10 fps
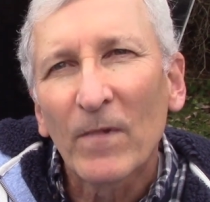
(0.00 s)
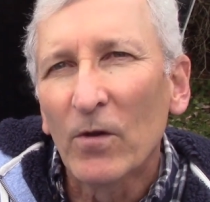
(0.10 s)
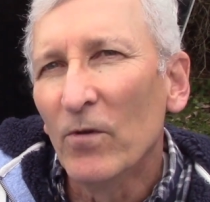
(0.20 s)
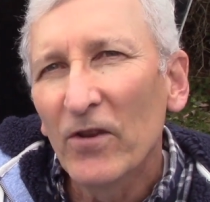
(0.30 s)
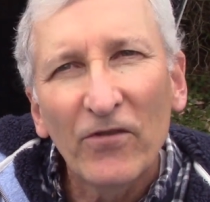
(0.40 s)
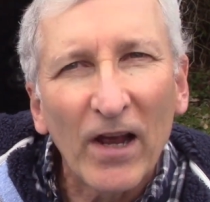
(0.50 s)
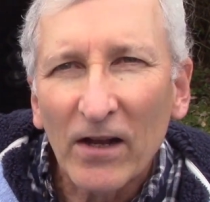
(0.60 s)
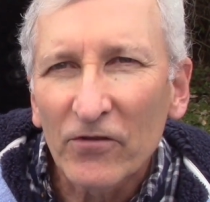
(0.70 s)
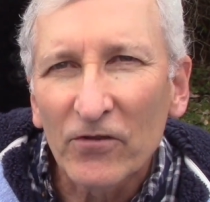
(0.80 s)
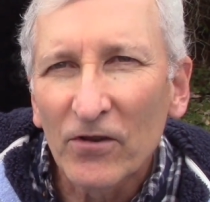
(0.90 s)
It reads the
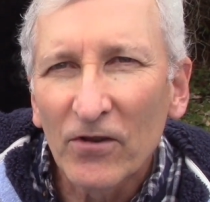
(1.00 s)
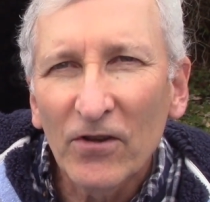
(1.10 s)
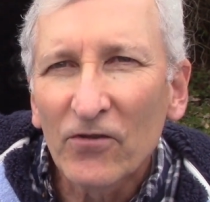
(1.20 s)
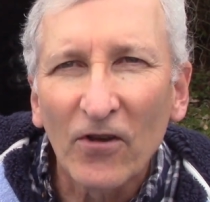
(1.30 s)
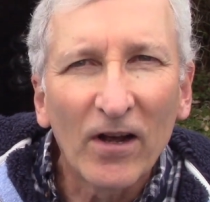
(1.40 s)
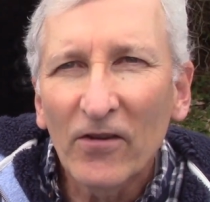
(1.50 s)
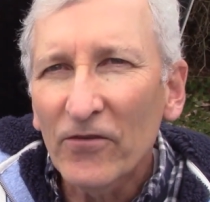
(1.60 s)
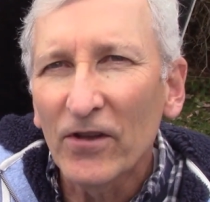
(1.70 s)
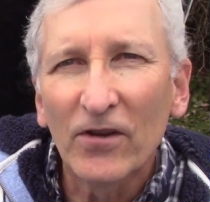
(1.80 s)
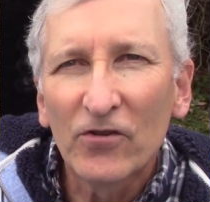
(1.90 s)
oxygen in the
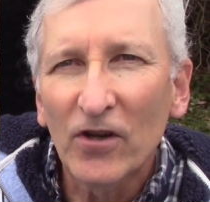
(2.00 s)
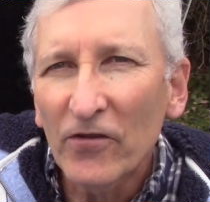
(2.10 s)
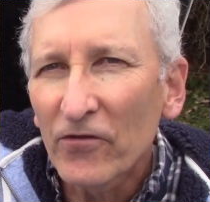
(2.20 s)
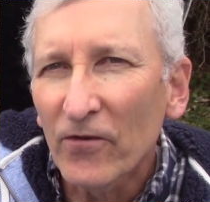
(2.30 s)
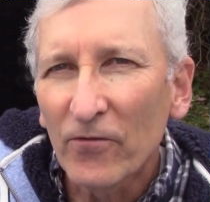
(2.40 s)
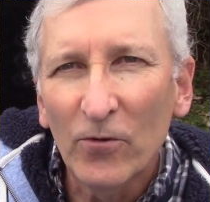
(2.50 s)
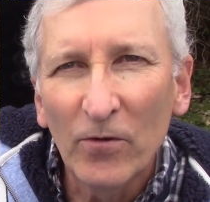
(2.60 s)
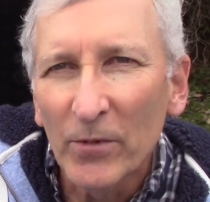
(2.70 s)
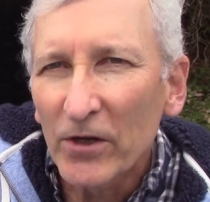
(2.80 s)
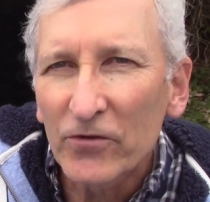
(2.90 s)
exhaust. It adjusts the
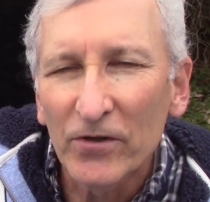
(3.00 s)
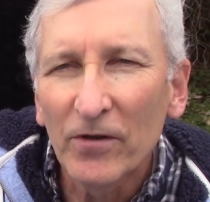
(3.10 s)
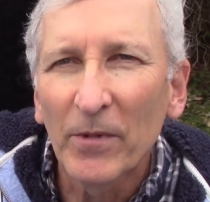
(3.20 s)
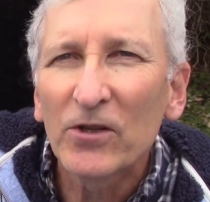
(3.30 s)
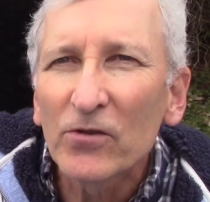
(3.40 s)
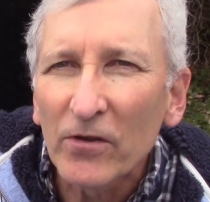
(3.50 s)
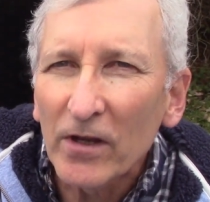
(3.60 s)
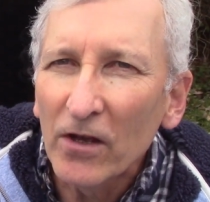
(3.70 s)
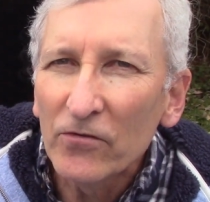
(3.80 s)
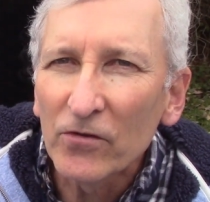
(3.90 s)
fuel mixture to make sure
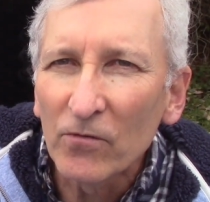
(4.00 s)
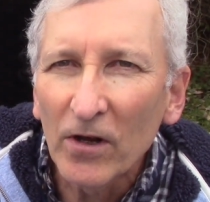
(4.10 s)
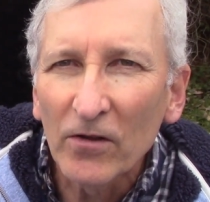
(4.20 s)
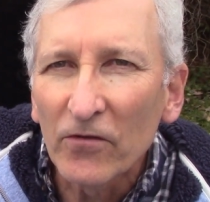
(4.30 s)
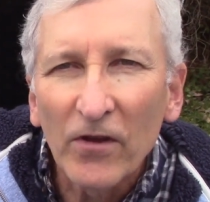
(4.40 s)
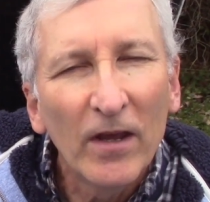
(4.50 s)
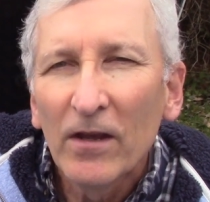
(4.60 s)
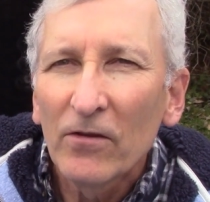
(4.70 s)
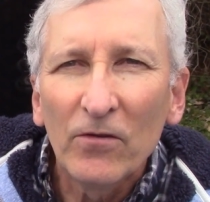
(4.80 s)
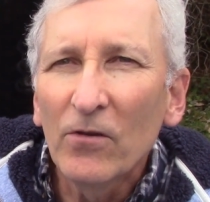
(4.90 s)
the engine runs.
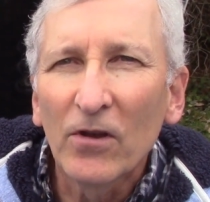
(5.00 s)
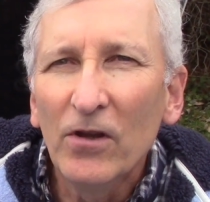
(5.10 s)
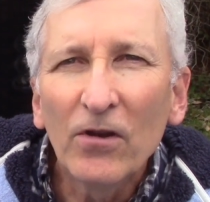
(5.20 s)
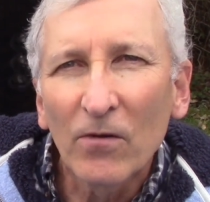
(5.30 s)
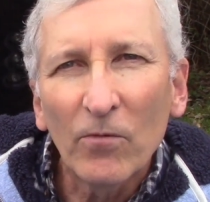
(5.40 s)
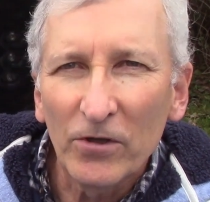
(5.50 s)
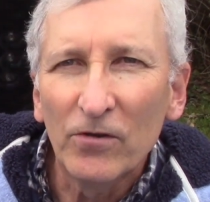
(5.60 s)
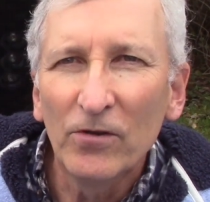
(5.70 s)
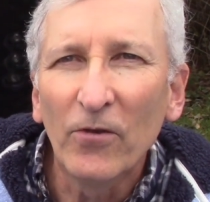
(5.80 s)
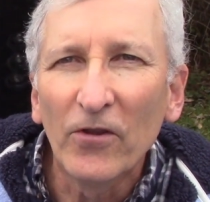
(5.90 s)
You can hear when you
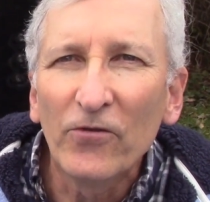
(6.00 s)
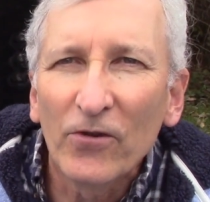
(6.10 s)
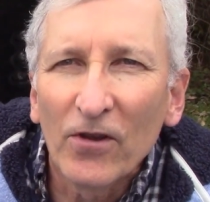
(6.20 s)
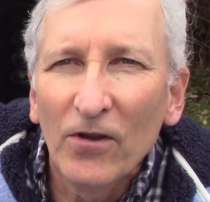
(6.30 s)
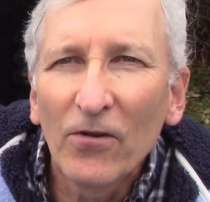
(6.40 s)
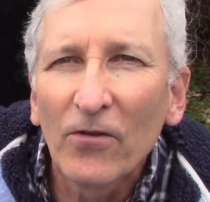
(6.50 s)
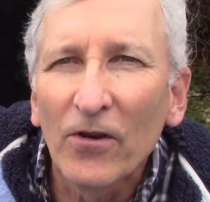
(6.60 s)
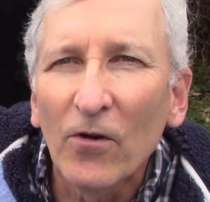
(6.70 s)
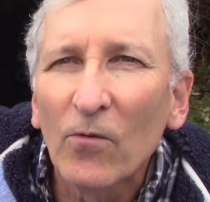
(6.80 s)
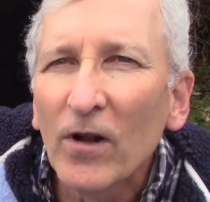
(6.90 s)
do this, you can hear
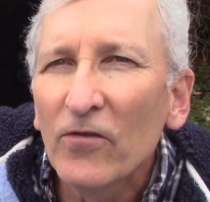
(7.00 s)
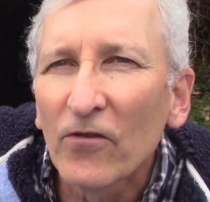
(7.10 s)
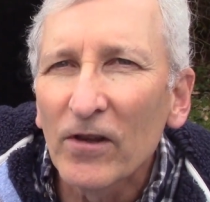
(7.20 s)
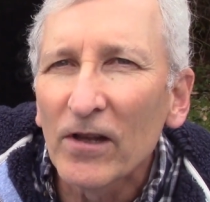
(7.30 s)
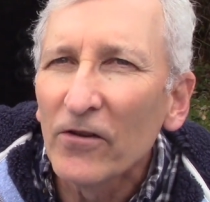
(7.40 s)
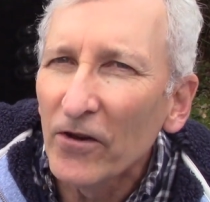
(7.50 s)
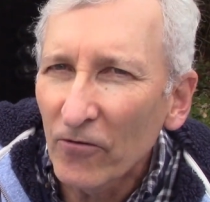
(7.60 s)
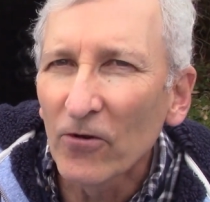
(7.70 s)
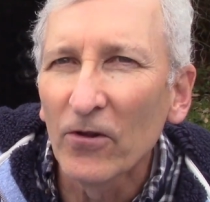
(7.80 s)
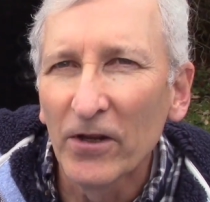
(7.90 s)
that it runs a little
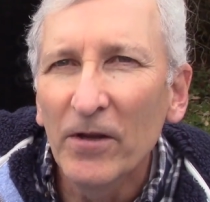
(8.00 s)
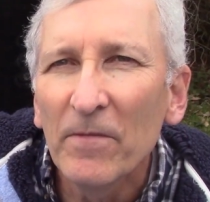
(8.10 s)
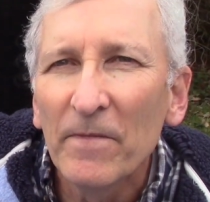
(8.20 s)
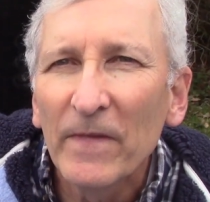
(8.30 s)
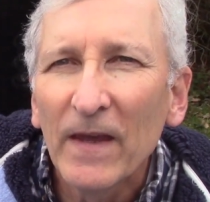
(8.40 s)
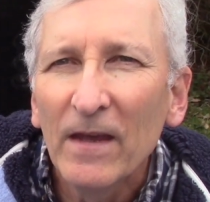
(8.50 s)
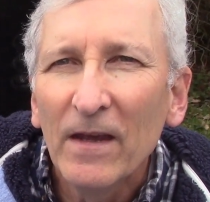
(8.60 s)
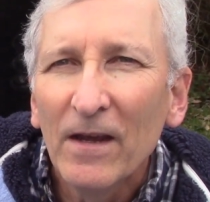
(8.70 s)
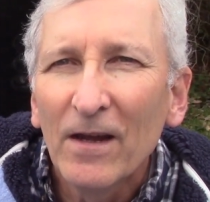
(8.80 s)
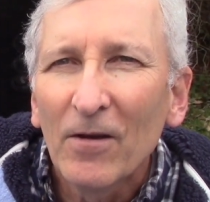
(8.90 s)
differently.
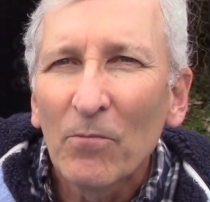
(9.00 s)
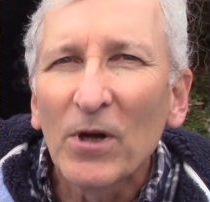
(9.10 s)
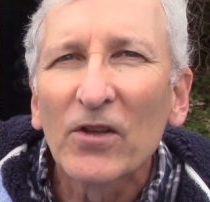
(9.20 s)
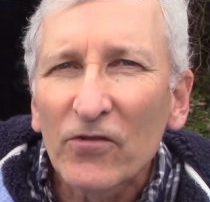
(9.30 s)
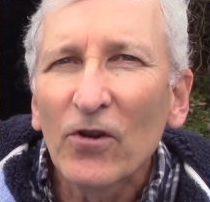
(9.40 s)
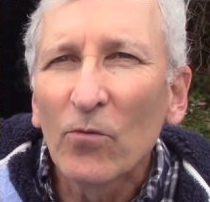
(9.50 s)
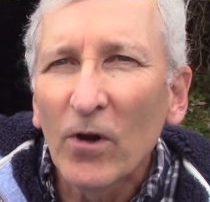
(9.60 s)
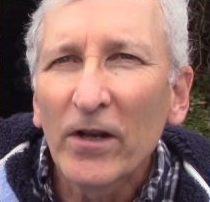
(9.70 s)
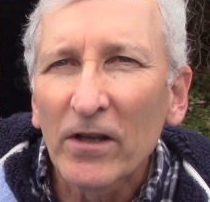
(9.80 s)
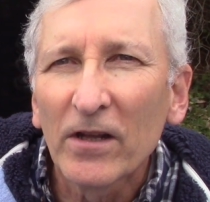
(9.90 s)
But it's still
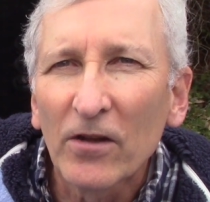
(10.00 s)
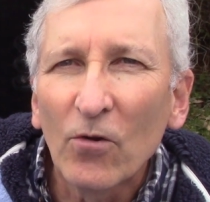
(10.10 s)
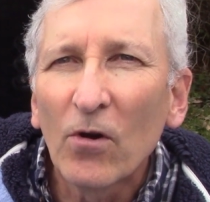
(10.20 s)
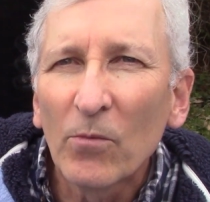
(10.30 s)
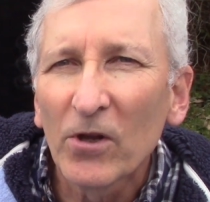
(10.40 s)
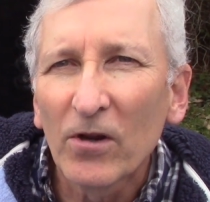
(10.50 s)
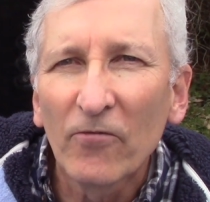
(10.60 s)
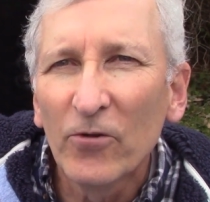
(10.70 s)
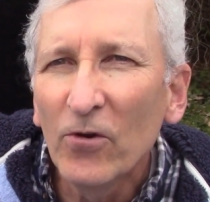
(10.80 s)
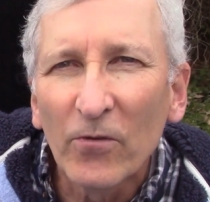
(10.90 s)
running at a normal
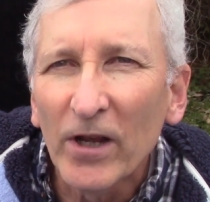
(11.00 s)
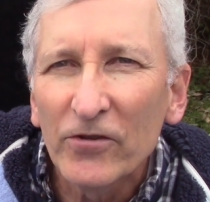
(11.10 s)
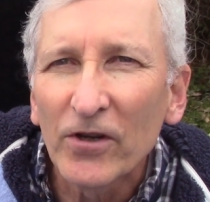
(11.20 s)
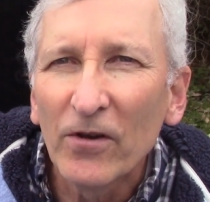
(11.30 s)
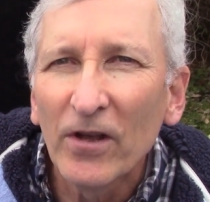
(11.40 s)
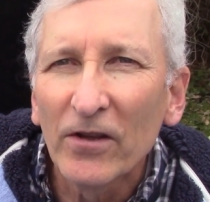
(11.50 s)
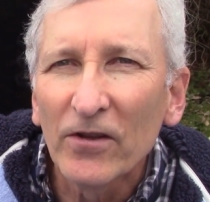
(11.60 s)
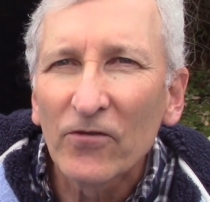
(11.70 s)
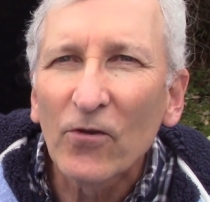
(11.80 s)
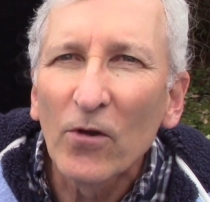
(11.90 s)
air-fuel ratio and
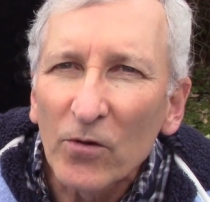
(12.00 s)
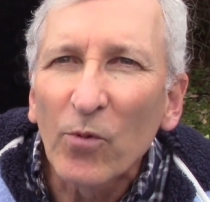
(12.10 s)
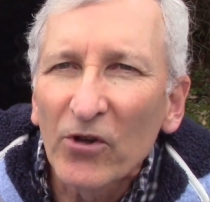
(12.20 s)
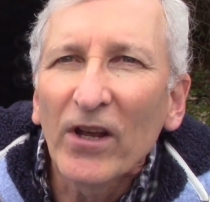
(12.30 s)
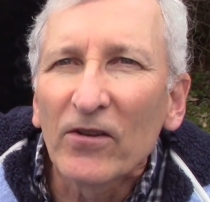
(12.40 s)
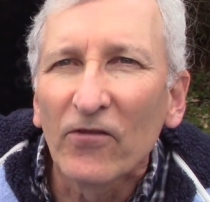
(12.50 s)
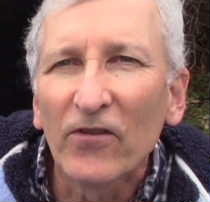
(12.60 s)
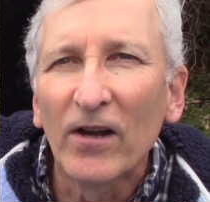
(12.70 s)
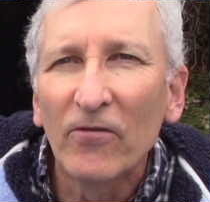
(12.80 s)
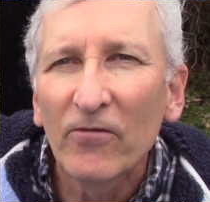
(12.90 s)
it's going to protect
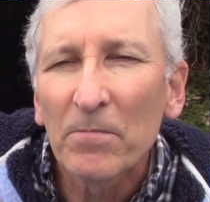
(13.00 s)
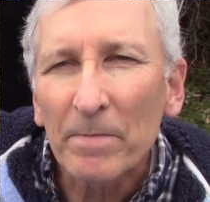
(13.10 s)
itself.